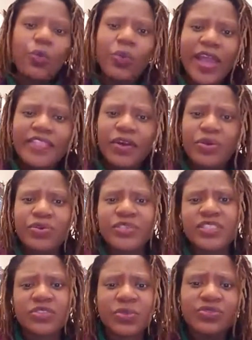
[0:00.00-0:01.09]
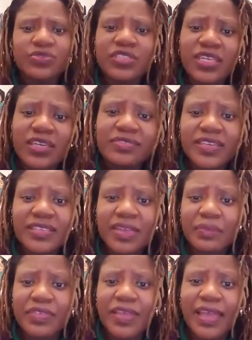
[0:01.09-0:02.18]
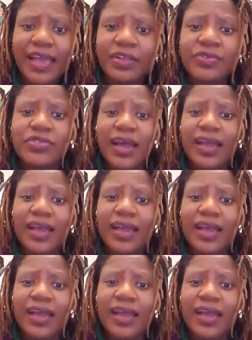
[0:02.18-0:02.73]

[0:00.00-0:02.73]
Whether or not he's going to deliver is something else.